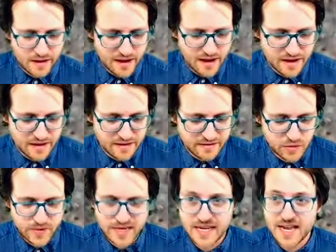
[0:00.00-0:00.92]
Uh,
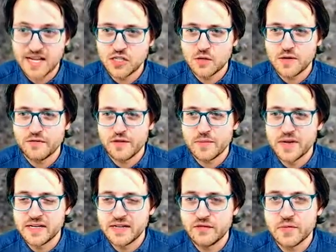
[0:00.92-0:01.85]
so we can get to it
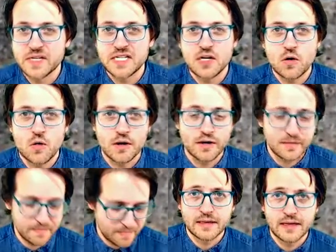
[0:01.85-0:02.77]
from a from a D
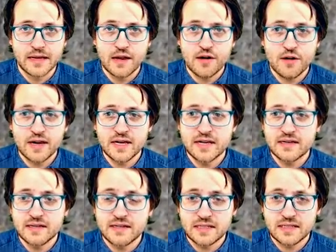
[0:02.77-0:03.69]
chord. Here
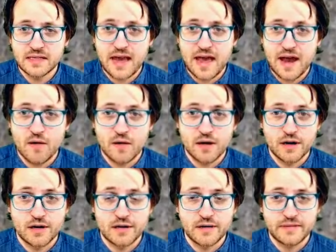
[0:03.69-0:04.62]
is
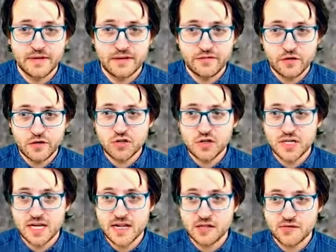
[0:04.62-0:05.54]
our
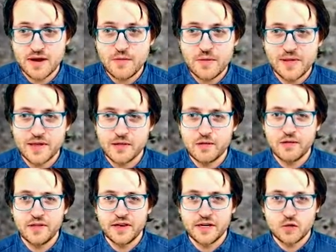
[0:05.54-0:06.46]
inversion dance, right? We play the
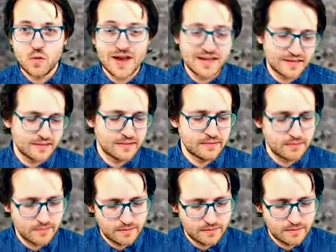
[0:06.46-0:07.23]
whole thing twice.